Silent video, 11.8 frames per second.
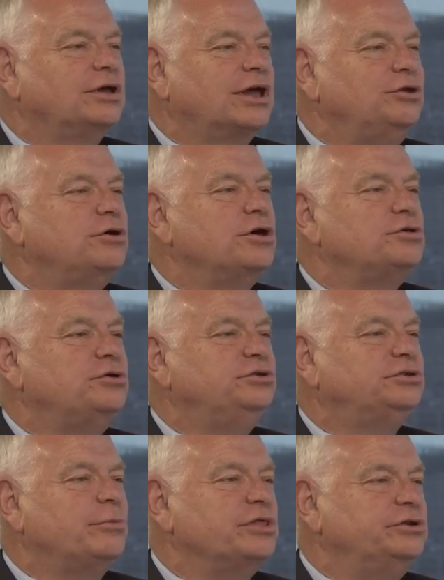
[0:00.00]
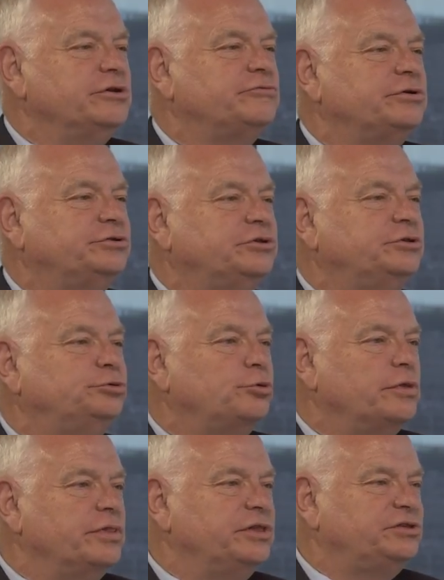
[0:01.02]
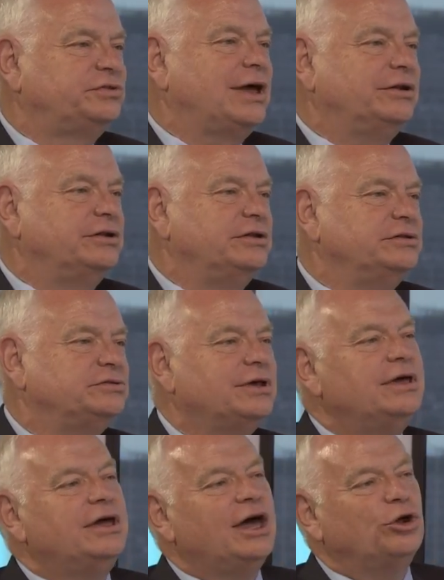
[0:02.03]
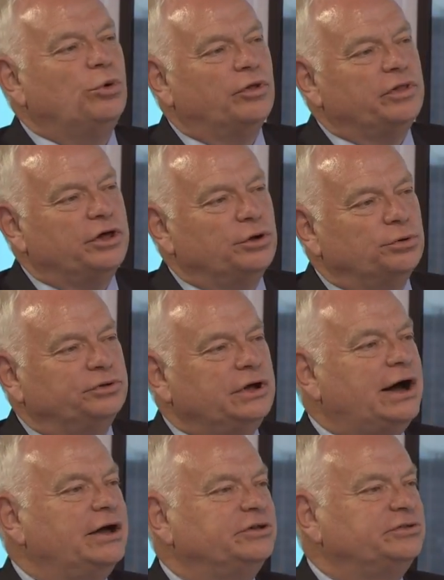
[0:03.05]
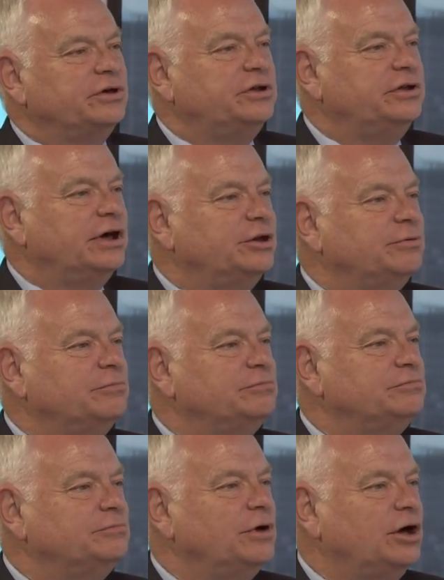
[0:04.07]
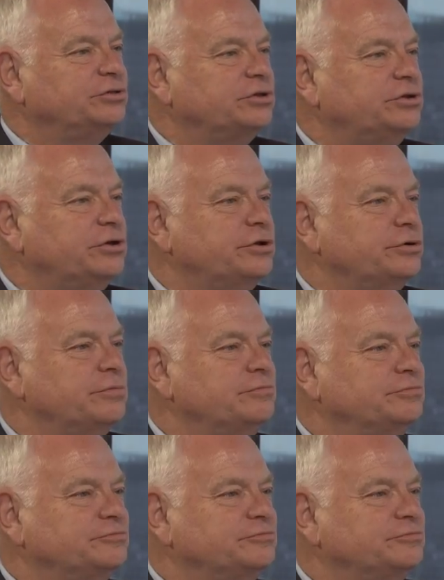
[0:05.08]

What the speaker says: can you go through some of the differences, what this standard is and what the old IFRS 39 asked us to do?